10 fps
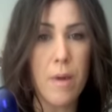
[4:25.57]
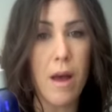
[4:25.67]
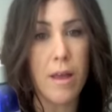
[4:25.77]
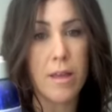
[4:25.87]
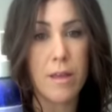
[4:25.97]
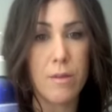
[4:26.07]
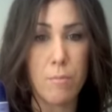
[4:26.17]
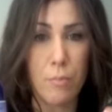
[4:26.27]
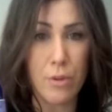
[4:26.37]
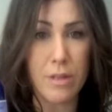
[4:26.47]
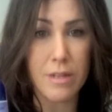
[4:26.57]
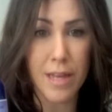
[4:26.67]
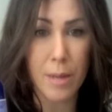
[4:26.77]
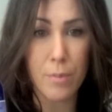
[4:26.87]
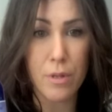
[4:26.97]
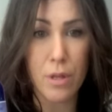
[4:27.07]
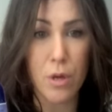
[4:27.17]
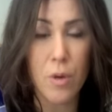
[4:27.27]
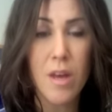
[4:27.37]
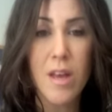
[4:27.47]
I can put the link
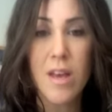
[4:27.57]
below.